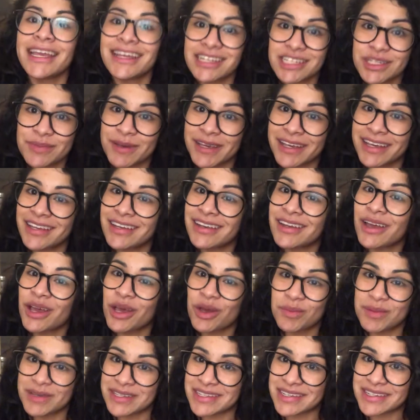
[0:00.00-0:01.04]
it has been
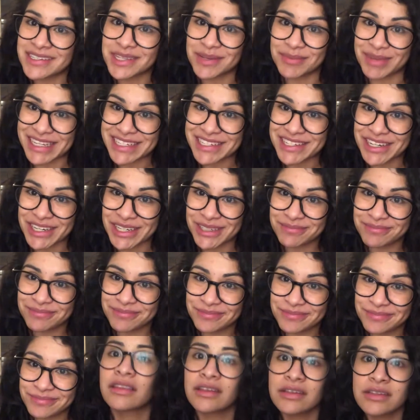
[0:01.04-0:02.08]
a busy semester.
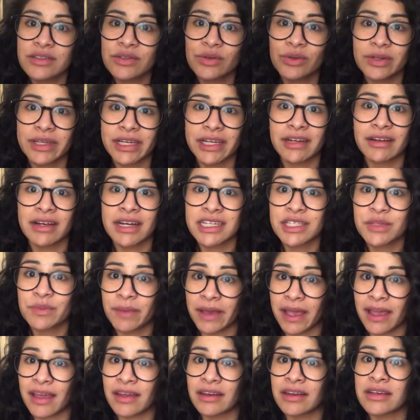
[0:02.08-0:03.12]
This school year has
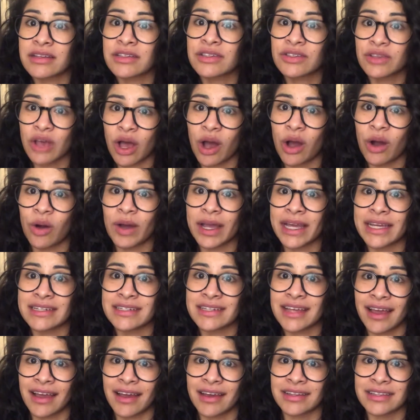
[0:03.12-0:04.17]
been so
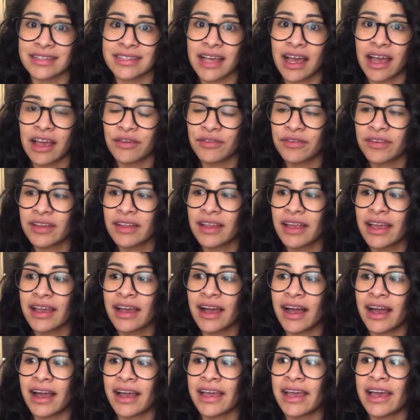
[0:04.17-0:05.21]
intense. I feel like
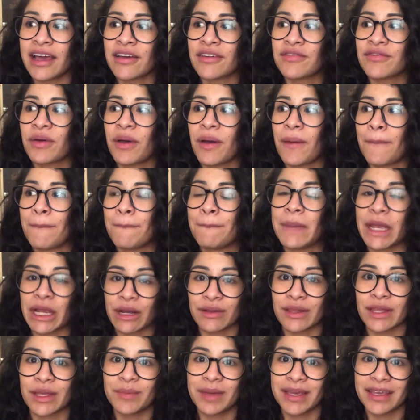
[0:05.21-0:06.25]
I have
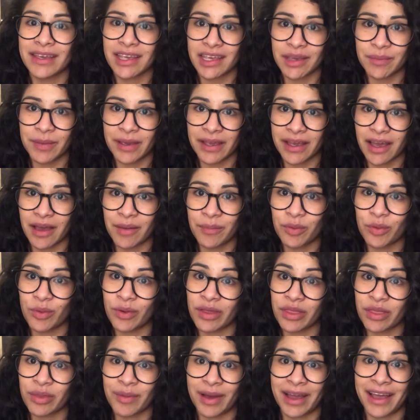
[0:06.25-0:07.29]
barely been keeping up
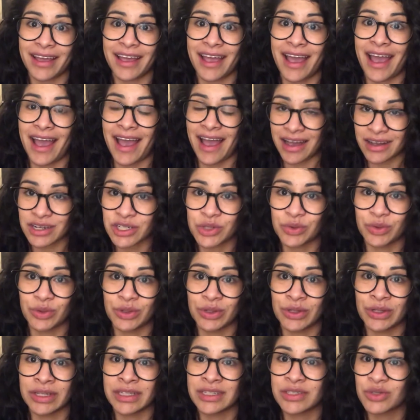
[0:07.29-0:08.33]
with my
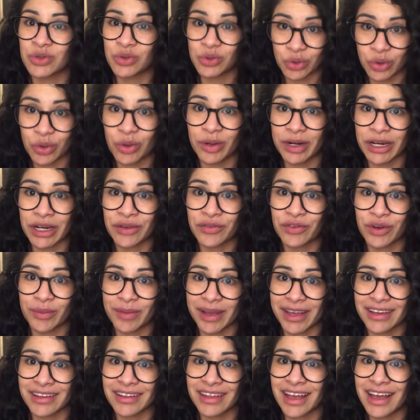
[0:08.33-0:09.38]
actual schoolwork for
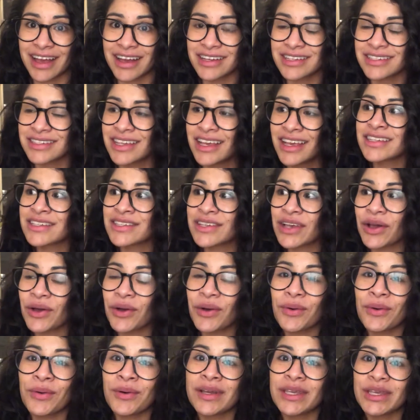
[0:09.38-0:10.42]
my class,
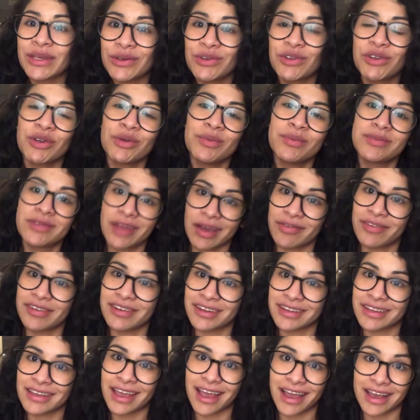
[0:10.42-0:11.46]
so YouTube
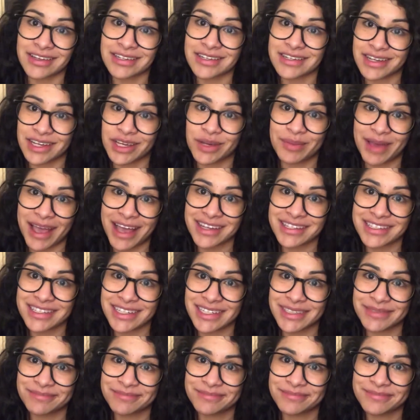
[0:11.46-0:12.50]
definitely had to take a
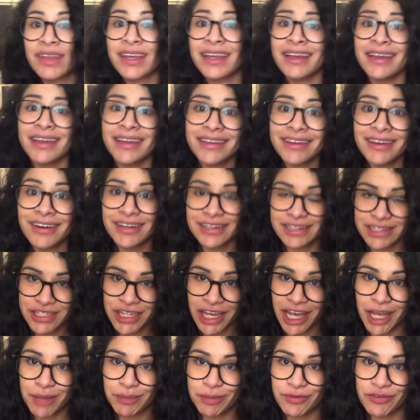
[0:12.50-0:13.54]
backseat. And on
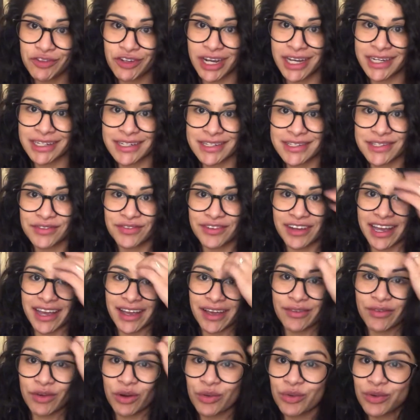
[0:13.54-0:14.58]
top of trying to
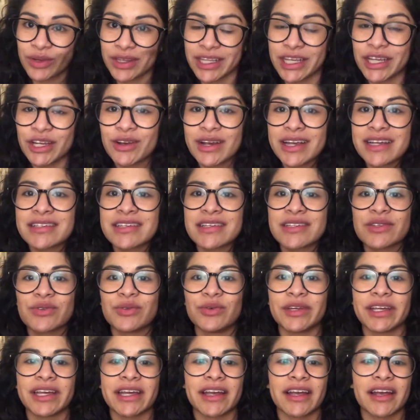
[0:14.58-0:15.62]
survive a really crazy
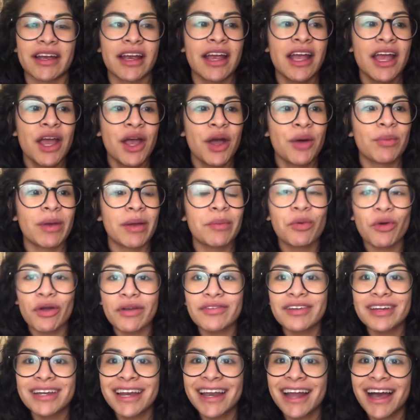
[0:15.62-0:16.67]
school year, my
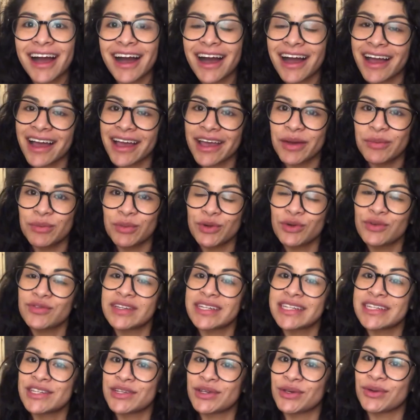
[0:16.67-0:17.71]
boyfriend and I
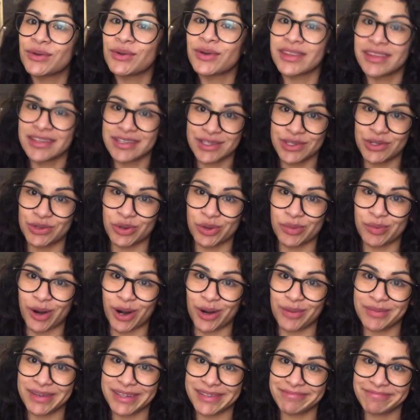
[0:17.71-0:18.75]
moved into this new
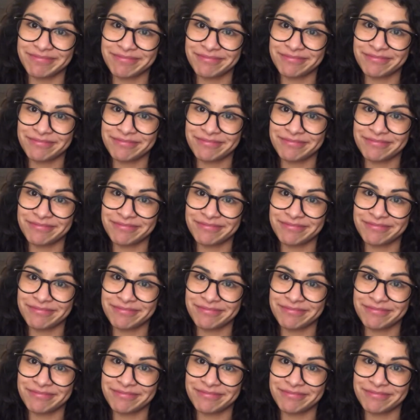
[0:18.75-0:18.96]
apartment.